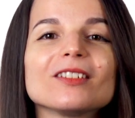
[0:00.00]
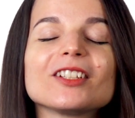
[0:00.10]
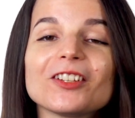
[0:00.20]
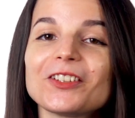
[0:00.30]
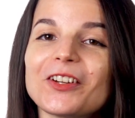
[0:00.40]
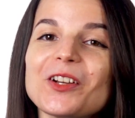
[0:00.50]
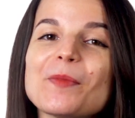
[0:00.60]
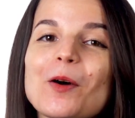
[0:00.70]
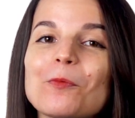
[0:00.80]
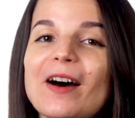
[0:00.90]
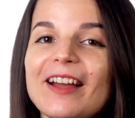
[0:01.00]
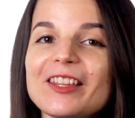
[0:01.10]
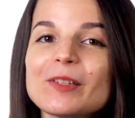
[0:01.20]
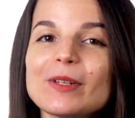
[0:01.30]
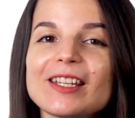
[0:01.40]
You'll learn about why
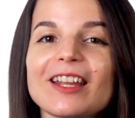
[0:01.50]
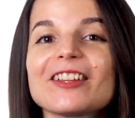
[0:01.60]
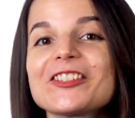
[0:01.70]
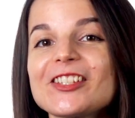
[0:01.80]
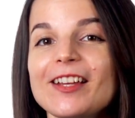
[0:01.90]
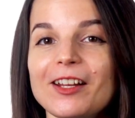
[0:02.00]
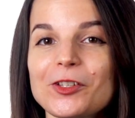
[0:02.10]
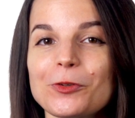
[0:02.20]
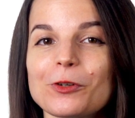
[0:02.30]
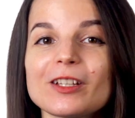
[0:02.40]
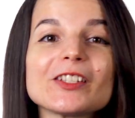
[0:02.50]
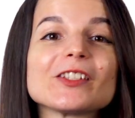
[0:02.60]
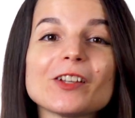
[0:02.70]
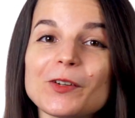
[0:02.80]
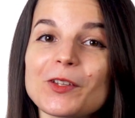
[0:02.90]
this particular study tool is
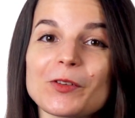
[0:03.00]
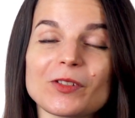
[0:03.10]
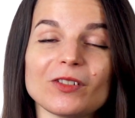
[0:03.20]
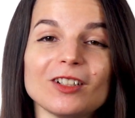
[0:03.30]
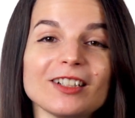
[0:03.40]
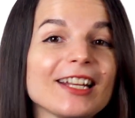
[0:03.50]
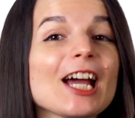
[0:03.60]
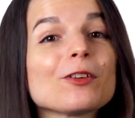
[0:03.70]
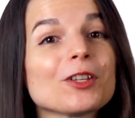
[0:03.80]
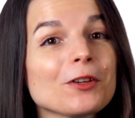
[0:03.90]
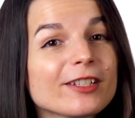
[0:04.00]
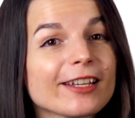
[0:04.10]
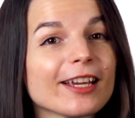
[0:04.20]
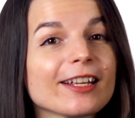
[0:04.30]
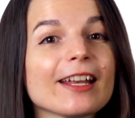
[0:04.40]
so useful and how using
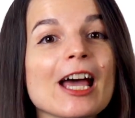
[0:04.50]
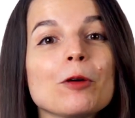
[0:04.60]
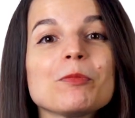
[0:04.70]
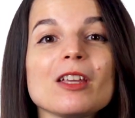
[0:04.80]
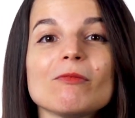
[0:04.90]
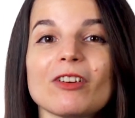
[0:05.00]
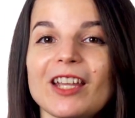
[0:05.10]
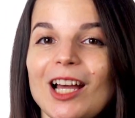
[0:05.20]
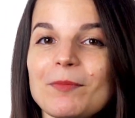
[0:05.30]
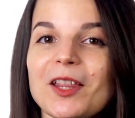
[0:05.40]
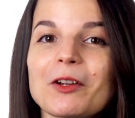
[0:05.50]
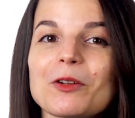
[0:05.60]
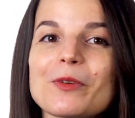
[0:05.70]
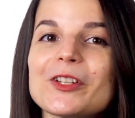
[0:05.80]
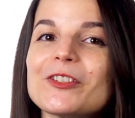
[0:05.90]
it can help keep vocabulary
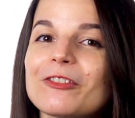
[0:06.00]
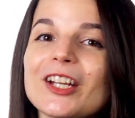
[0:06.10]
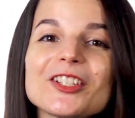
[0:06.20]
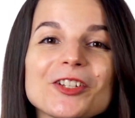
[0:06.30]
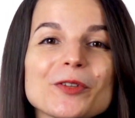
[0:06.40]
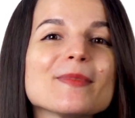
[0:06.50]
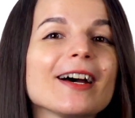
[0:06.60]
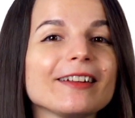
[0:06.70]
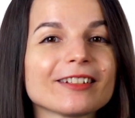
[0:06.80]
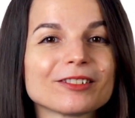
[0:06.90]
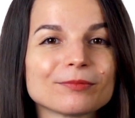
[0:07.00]
words fresh in your mind.